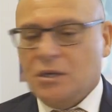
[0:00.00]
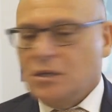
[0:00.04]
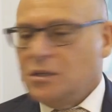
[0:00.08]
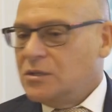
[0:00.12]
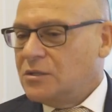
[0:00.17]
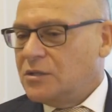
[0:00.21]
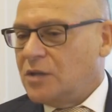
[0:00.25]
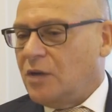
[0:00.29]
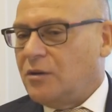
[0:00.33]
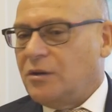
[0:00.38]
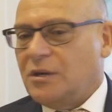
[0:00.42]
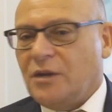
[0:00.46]

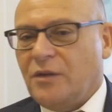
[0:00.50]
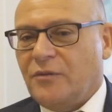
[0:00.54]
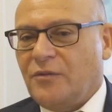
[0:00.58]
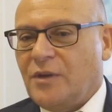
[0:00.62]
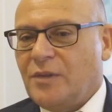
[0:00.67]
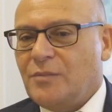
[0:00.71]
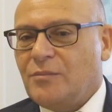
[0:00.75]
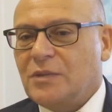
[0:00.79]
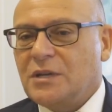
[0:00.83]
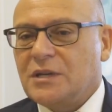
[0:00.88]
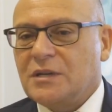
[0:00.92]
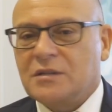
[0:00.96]
So in
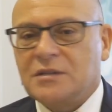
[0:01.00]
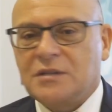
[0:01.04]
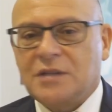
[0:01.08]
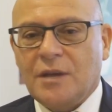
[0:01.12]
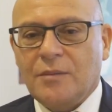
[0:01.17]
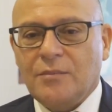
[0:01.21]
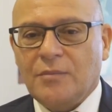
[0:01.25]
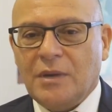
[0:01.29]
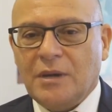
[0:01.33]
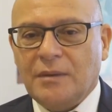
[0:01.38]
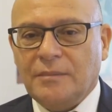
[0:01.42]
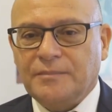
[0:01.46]
November,
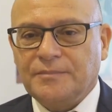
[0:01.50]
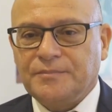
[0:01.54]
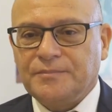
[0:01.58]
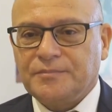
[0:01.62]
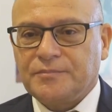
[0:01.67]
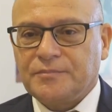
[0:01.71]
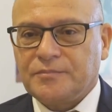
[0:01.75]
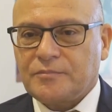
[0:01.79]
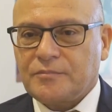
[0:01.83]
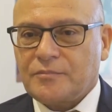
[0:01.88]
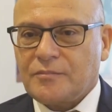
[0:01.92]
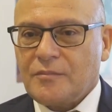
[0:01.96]
December,
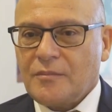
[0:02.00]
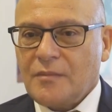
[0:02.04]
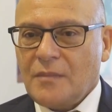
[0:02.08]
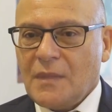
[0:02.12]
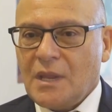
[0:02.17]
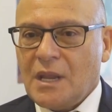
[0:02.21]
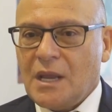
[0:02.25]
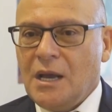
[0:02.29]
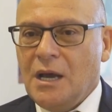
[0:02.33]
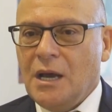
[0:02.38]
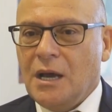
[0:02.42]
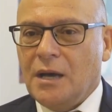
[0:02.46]

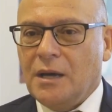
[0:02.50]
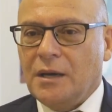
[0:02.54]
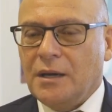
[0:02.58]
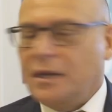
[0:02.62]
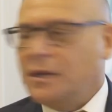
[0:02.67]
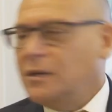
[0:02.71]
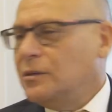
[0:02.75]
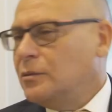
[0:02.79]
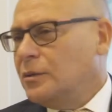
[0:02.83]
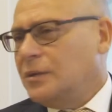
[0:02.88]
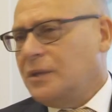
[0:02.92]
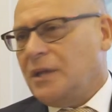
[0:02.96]

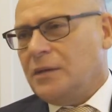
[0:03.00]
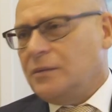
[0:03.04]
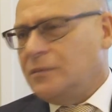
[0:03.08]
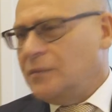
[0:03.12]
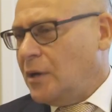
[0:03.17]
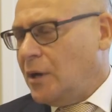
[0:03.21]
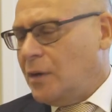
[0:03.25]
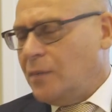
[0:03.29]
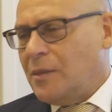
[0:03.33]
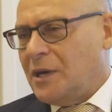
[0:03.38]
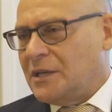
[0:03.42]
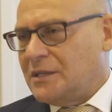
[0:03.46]
and look, that
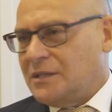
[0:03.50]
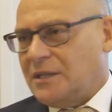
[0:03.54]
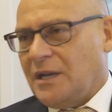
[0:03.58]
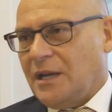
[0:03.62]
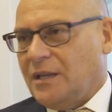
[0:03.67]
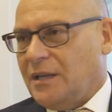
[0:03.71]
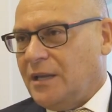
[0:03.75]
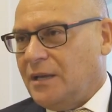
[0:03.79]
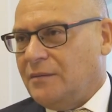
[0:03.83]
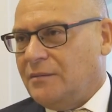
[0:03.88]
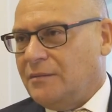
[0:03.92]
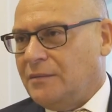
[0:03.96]
I must say
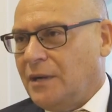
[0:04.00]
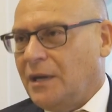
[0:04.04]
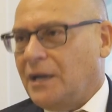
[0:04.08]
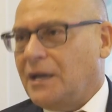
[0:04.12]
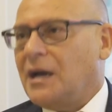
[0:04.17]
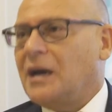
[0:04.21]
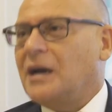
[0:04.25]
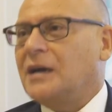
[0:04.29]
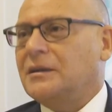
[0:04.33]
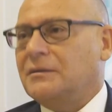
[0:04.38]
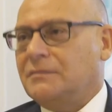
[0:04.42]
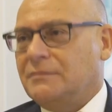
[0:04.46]
that I
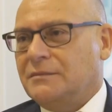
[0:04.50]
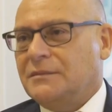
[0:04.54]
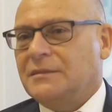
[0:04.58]
can't